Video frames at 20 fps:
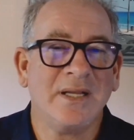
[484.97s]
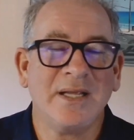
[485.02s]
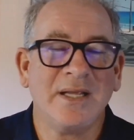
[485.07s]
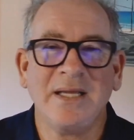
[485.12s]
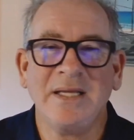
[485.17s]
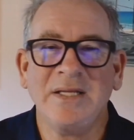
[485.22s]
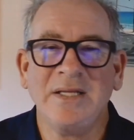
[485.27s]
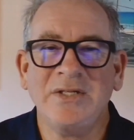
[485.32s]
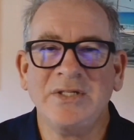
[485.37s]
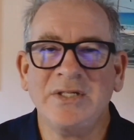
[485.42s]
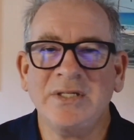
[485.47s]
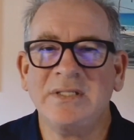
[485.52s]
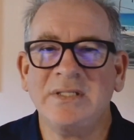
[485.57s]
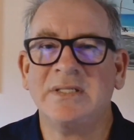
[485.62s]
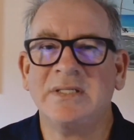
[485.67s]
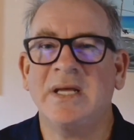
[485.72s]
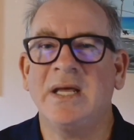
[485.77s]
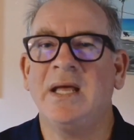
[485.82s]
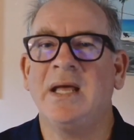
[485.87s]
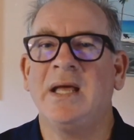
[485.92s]
agent,
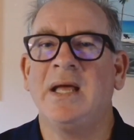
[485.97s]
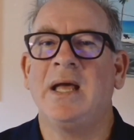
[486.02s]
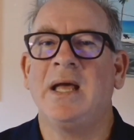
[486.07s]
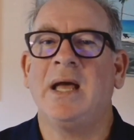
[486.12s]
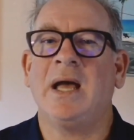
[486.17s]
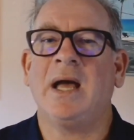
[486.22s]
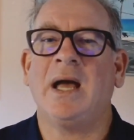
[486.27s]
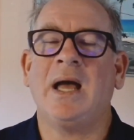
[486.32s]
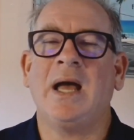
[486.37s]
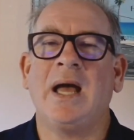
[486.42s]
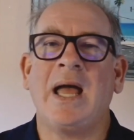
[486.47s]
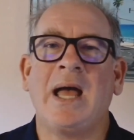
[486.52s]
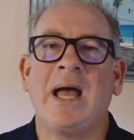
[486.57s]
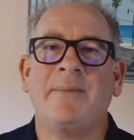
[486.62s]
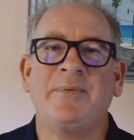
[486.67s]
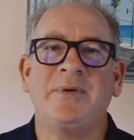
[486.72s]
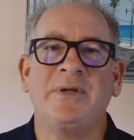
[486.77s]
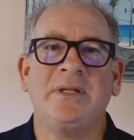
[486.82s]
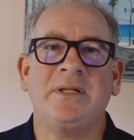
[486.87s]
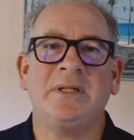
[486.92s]

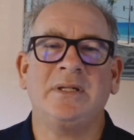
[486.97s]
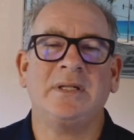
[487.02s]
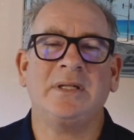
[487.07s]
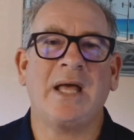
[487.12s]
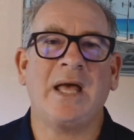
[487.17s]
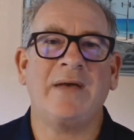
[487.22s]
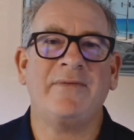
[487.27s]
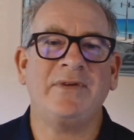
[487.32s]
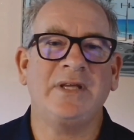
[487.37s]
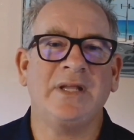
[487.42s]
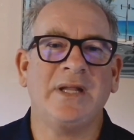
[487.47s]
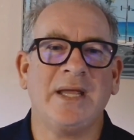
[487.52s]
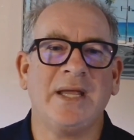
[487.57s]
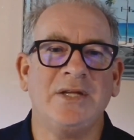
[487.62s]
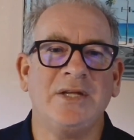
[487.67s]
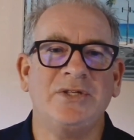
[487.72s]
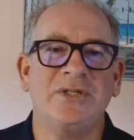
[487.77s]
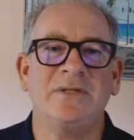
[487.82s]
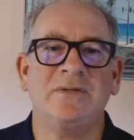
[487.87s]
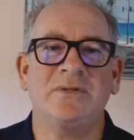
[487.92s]
having an
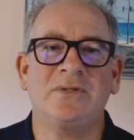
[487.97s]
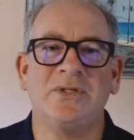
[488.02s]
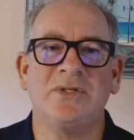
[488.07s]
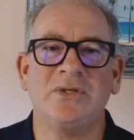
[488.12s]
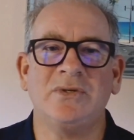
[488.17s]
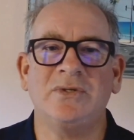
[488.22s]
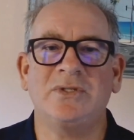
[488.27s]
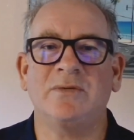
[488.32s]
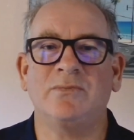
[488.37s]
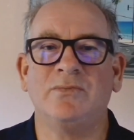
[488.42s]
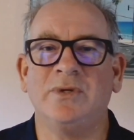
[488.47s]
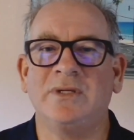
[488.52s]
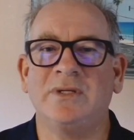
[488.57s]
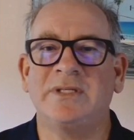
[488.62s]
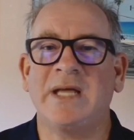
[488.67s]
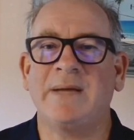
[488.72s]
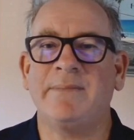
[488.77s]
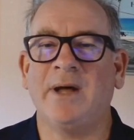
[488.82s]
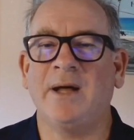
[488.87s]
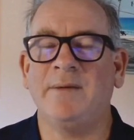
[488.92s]
agent do some
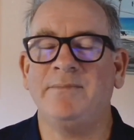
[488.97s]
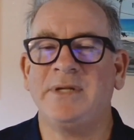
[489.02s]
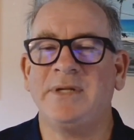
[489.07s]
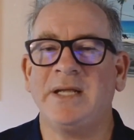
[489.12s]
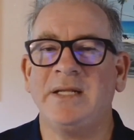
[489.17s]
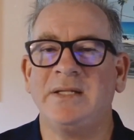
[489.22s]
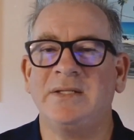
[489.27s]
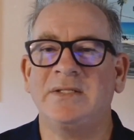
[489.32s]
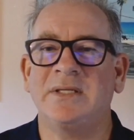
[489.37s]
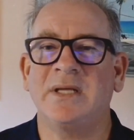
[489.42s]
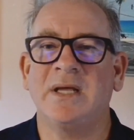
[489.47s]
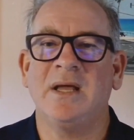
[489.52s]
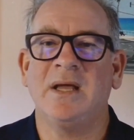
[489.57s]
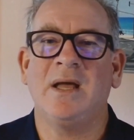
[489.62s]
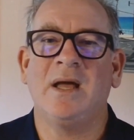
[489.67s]
real-time updates